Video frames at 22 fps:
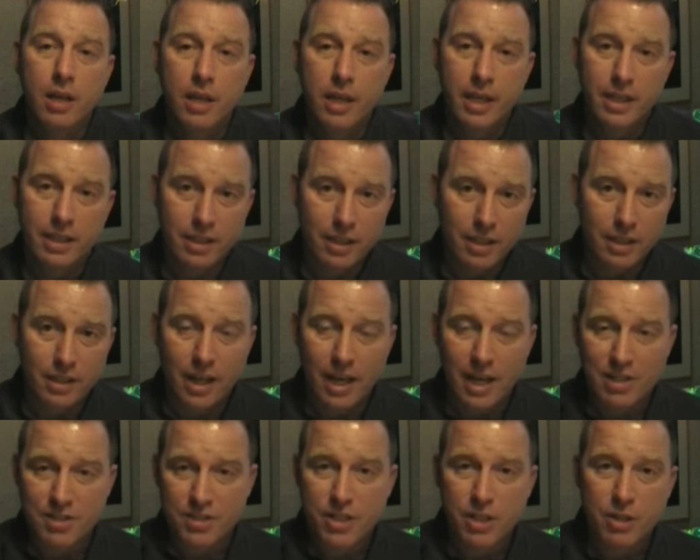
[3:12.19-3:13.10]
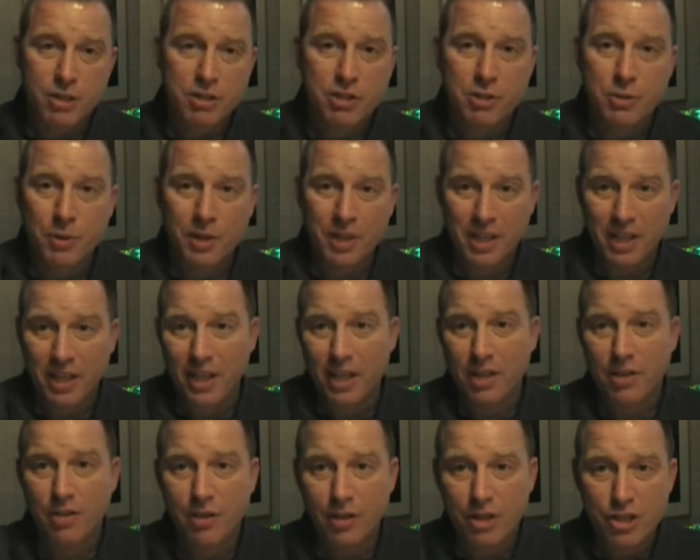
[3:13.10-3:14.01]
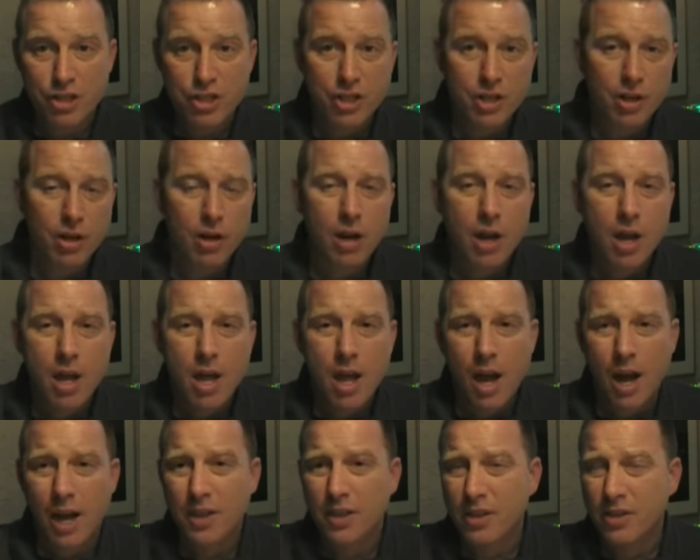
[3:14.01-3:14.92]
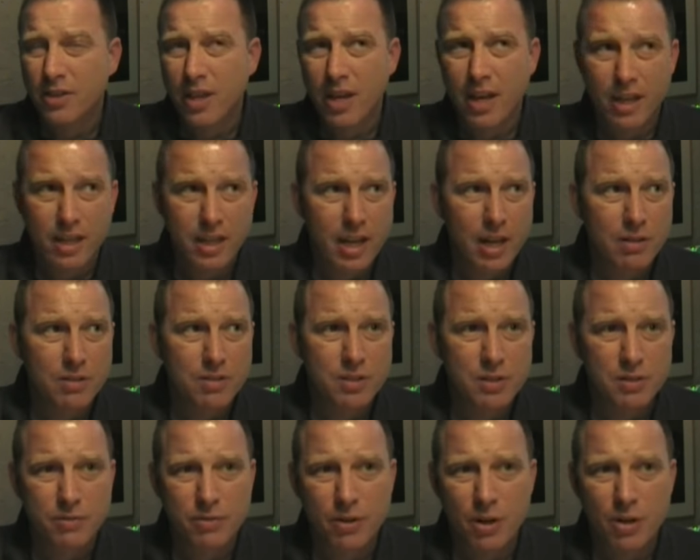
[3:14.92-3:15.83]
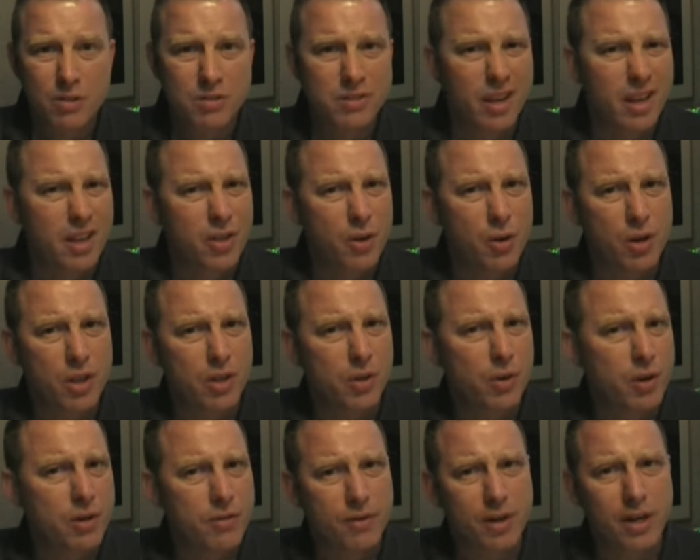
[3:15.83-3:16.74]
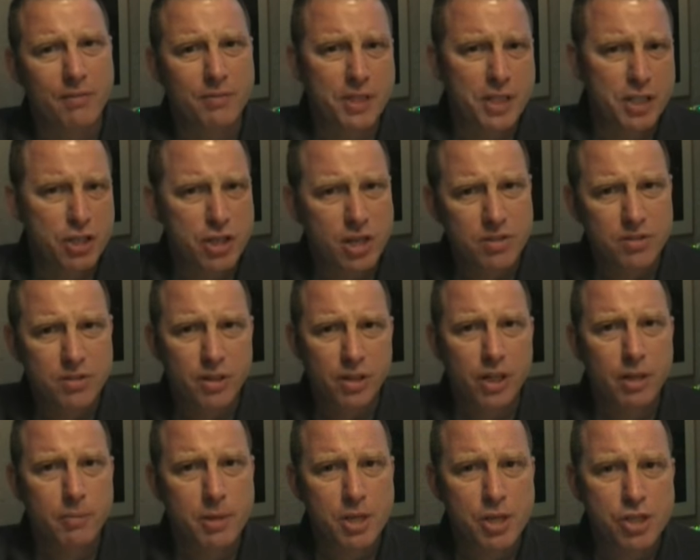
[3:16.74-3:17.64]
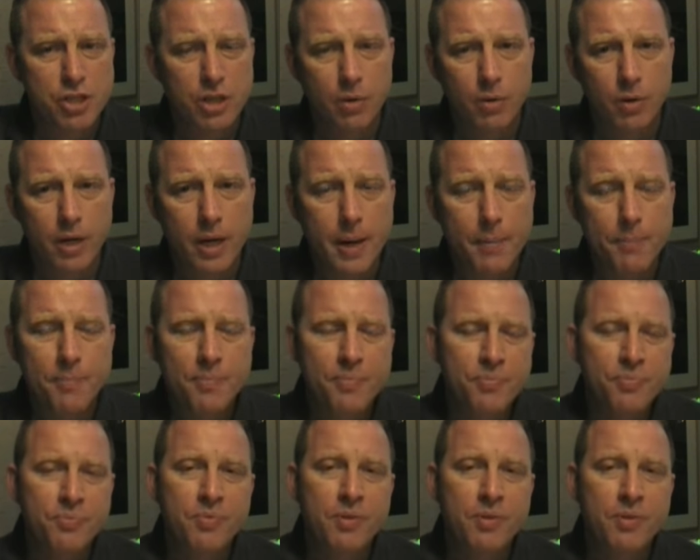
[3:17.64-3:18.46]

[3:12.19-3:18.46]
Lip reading: He did it last year. He's doing it again this year. I think the head count so far is like 30, 35 DJs are going to be showing up.